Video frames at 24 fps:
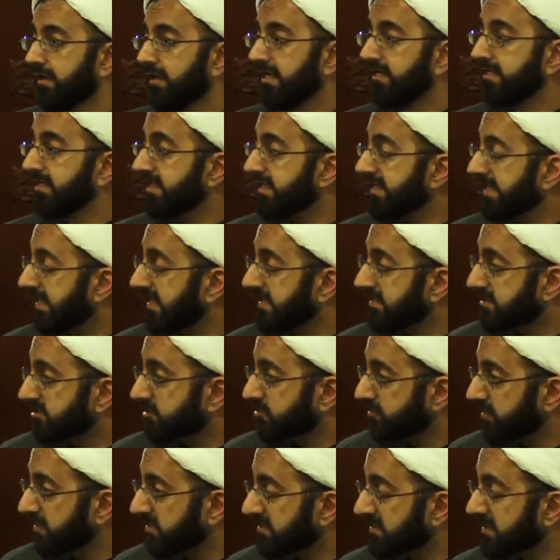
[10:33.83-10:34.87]
indicates
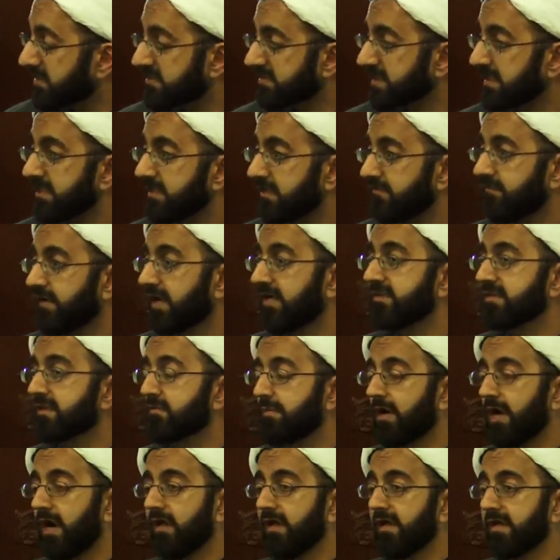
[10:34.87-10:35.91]
to us that Sayyida
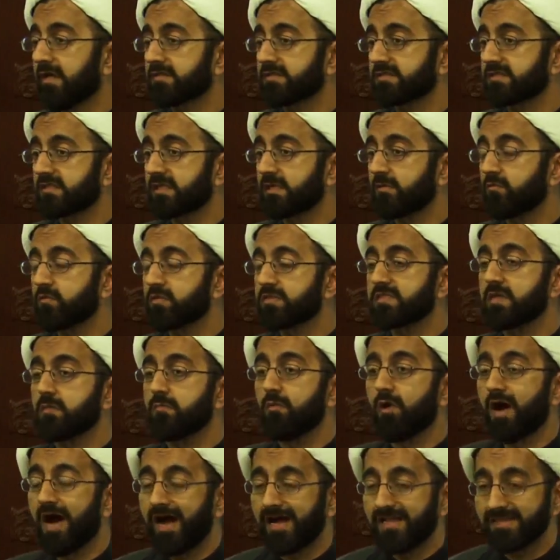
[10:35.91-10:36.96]
Fatima alayhi salam was a
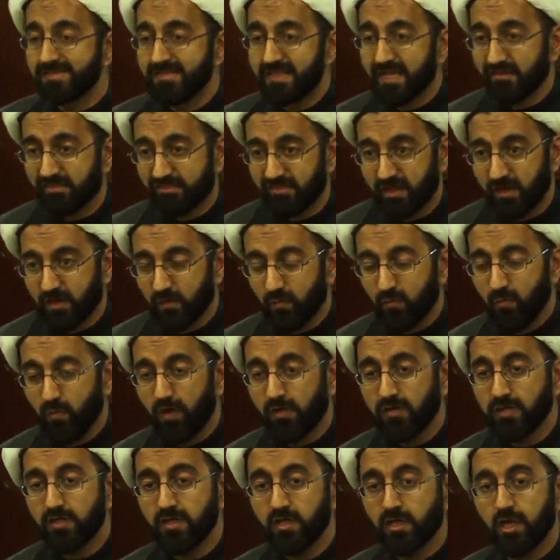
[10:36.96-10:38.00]
muhaddatha,
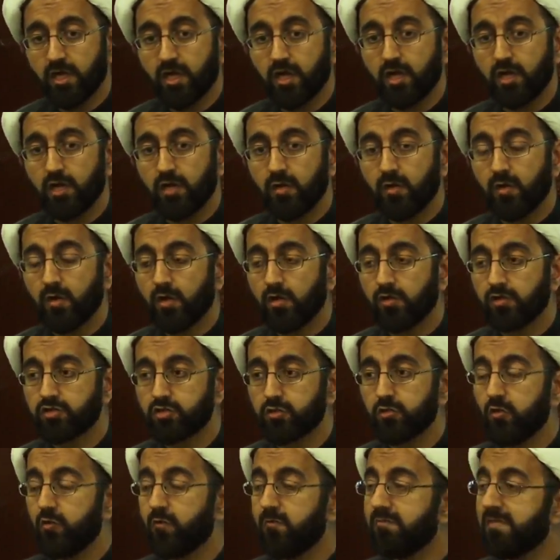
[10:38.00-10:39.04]
one
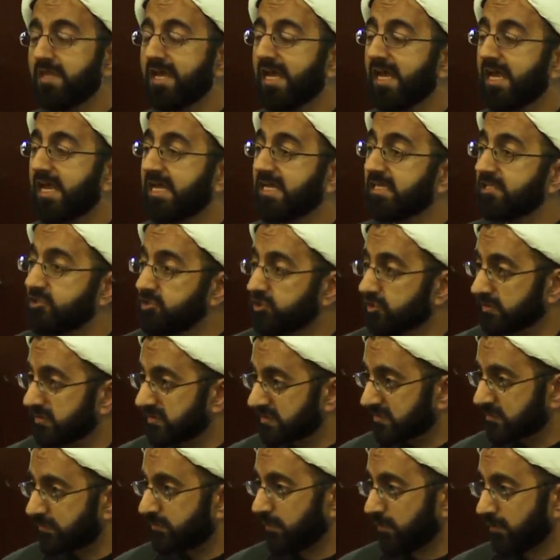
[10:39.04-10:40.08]
to whom the angels
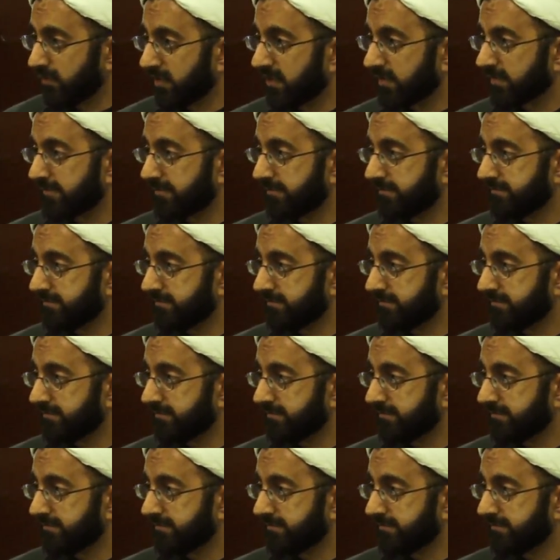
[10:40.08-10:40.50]
spoke.